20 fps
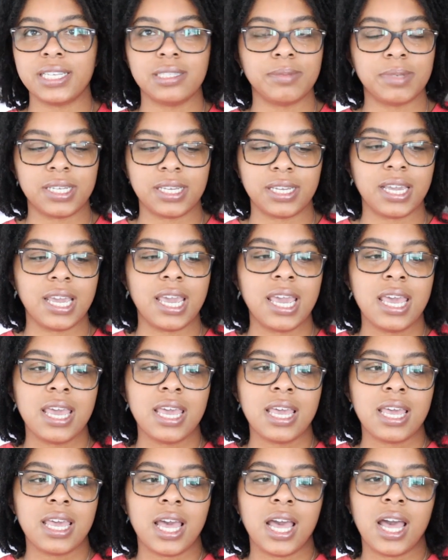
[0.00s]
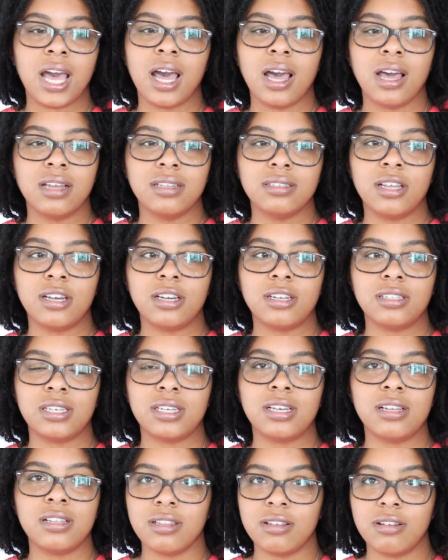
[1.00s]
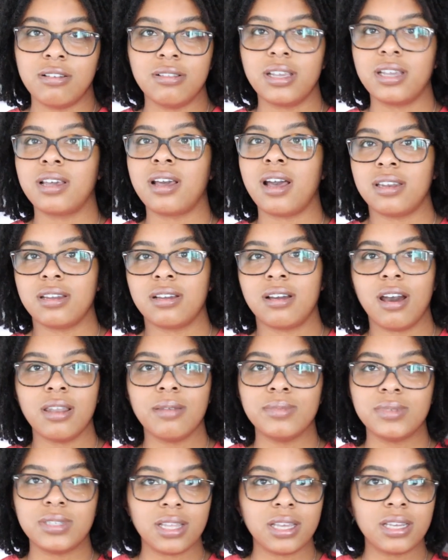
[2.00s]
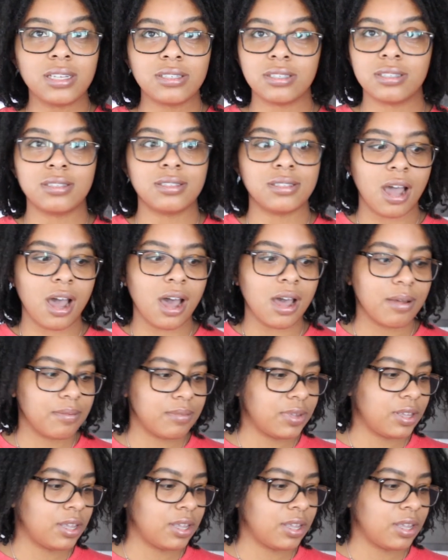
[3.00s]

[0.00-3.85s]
to me. Luckily Khalil like kind of got him to like just stop,